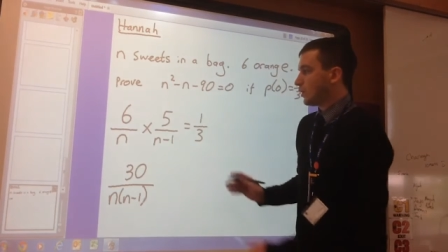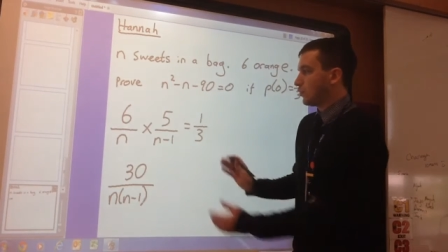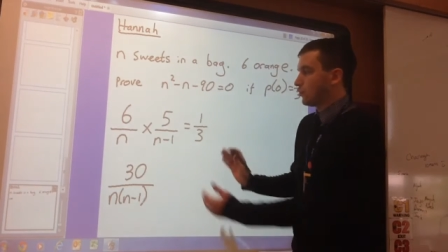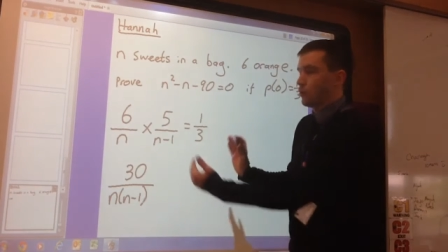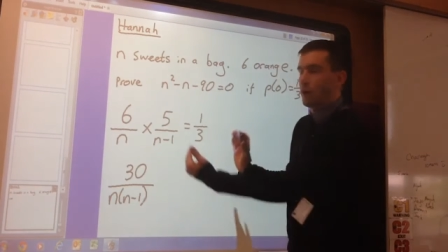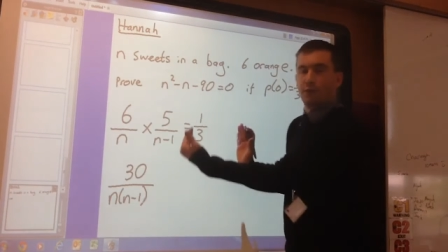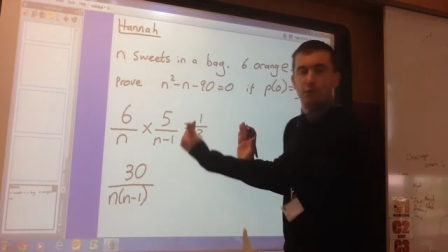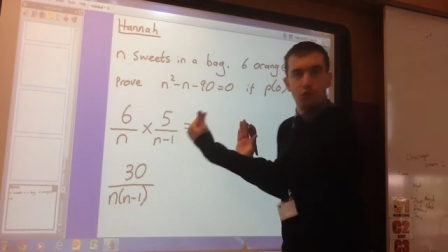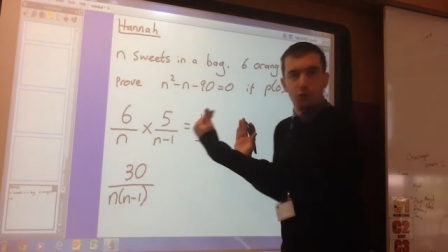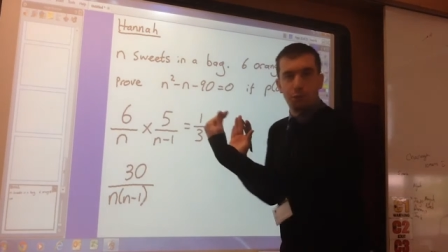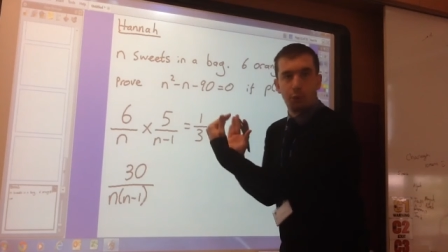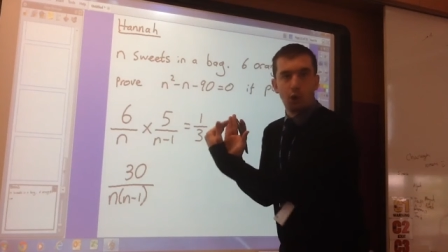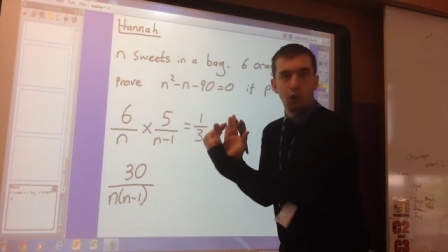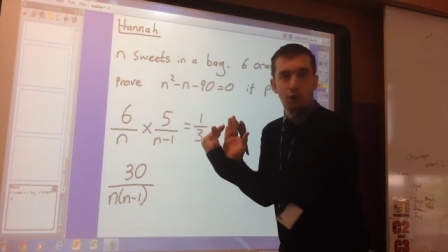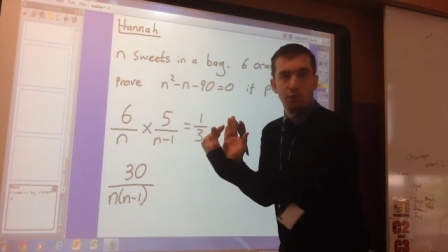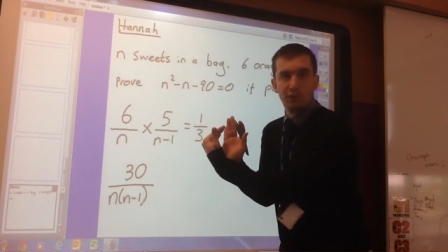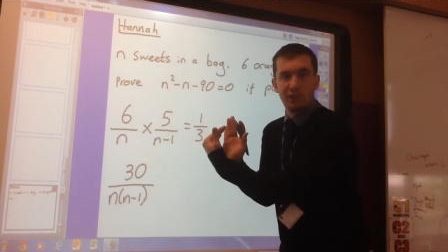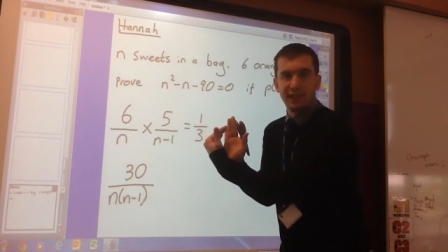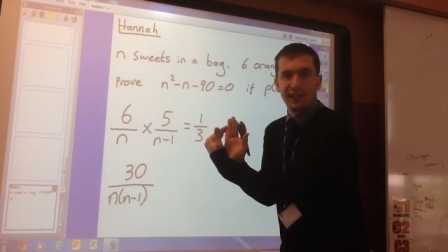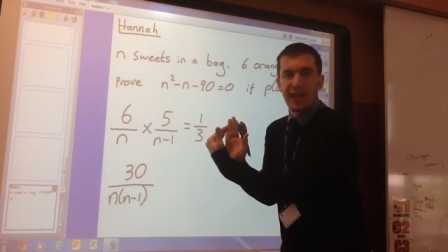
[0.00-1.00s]
So I've just put
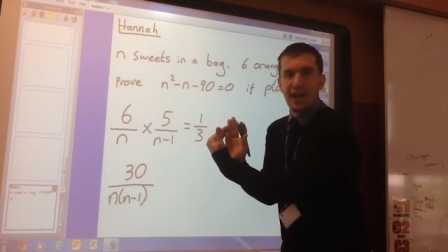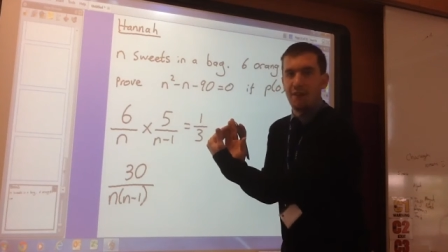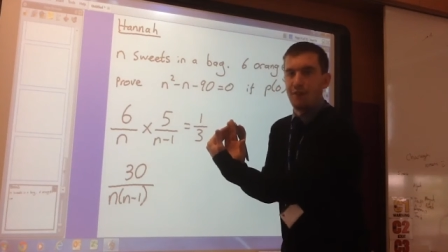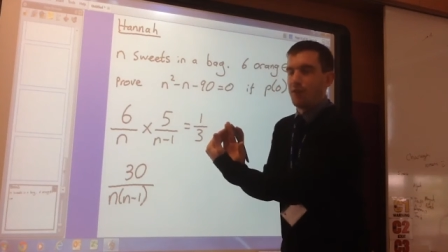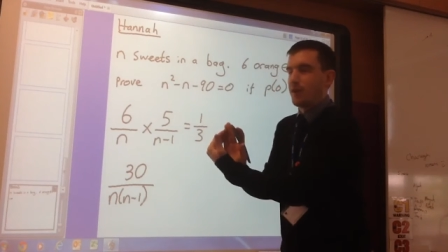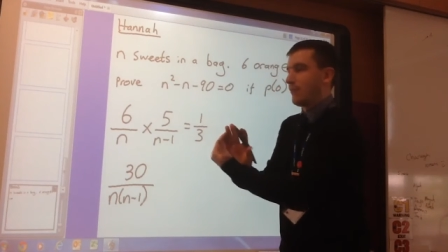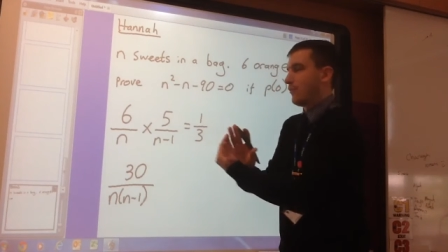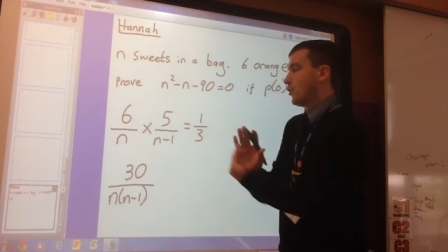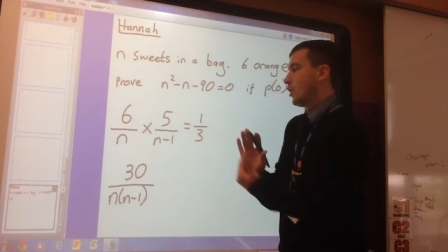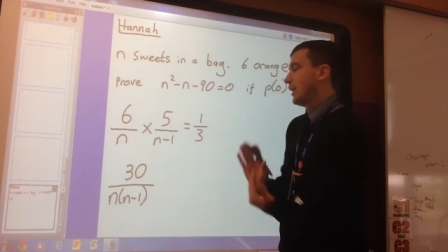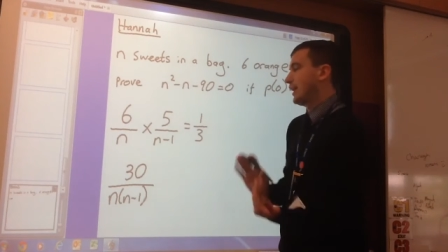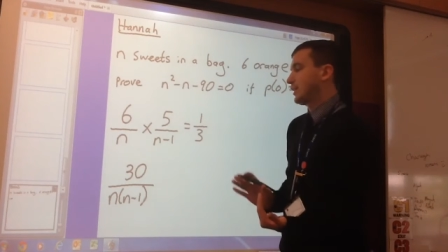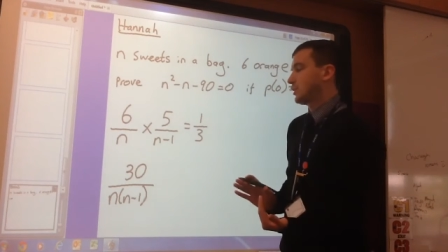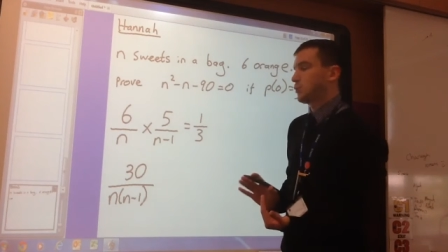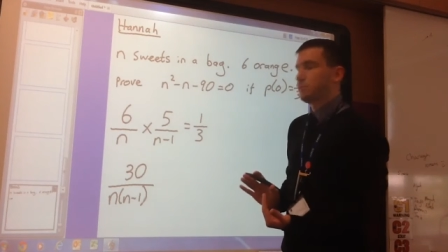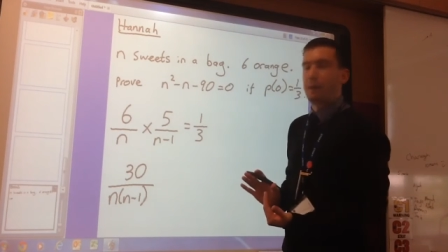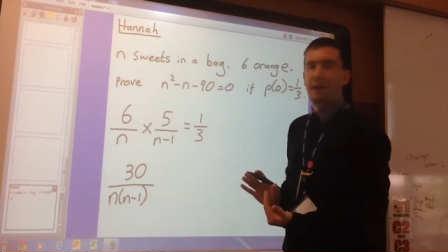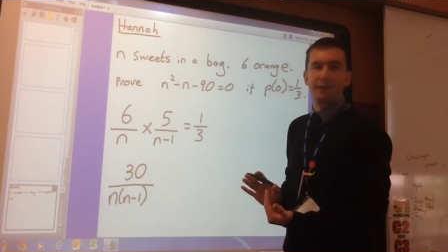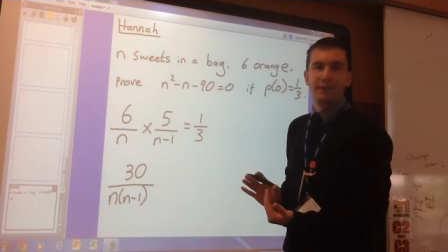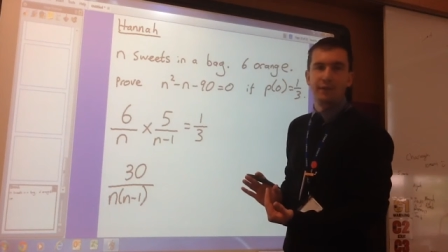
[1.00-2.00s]
them together, I've not
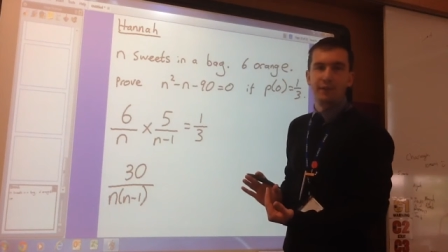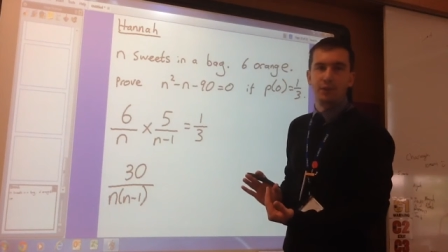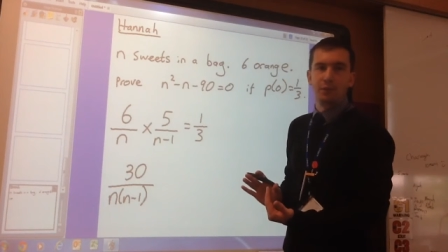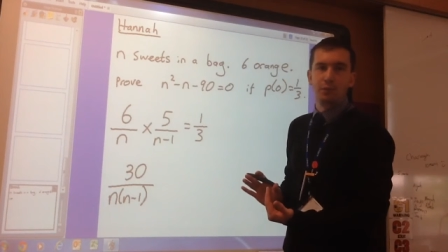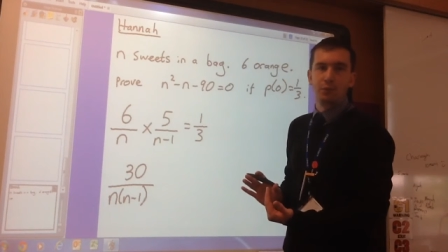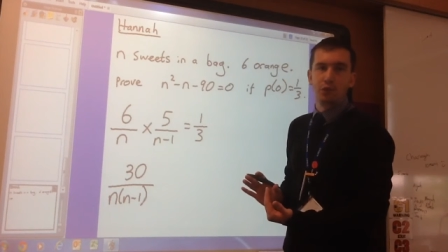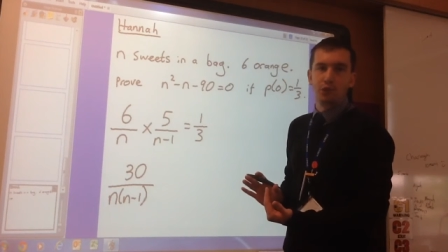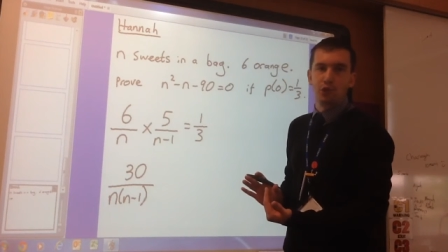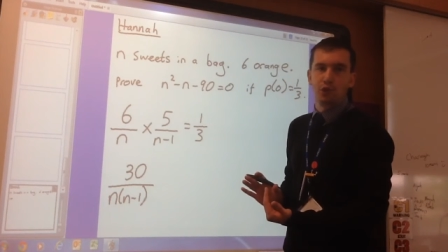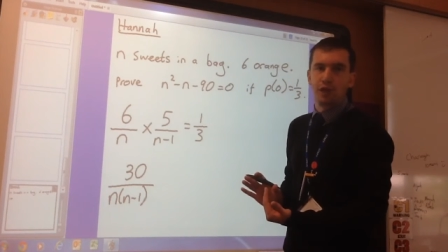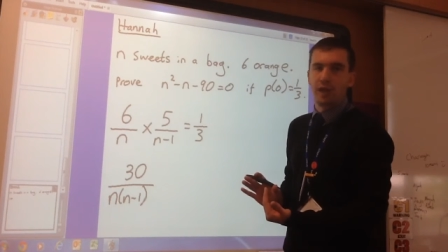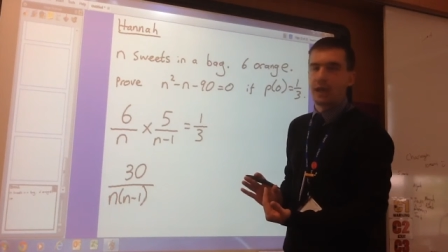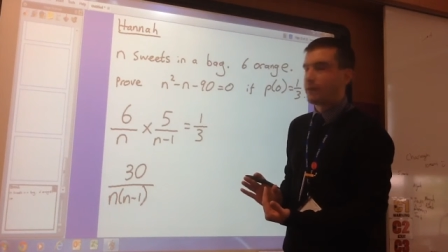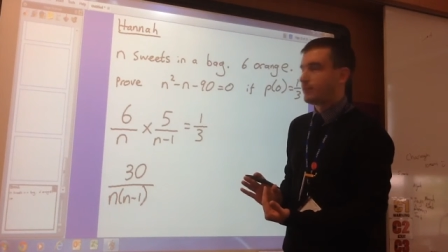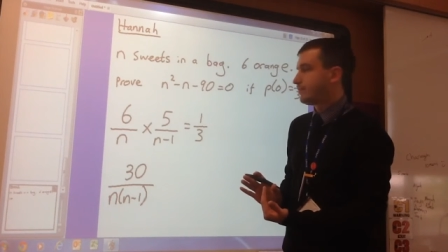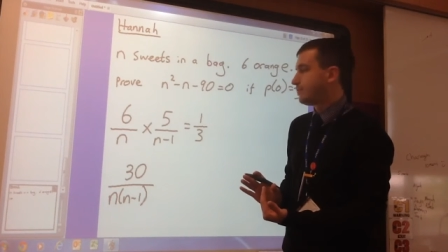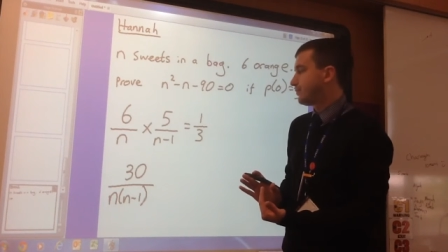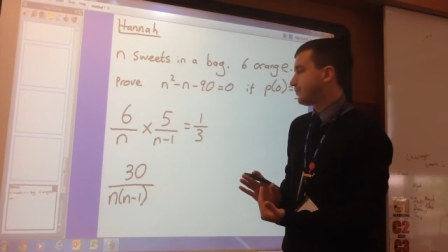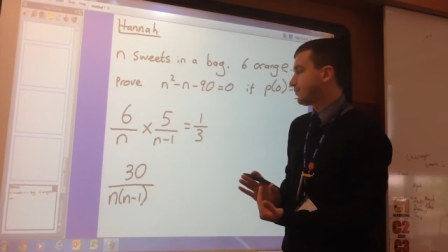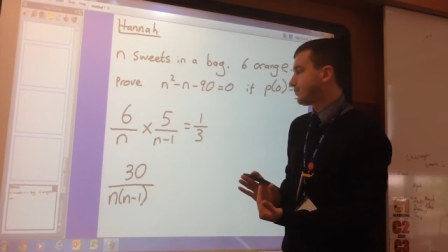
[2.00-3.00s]
expanded them just
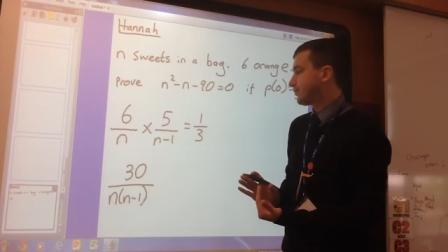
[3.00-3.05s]
yet.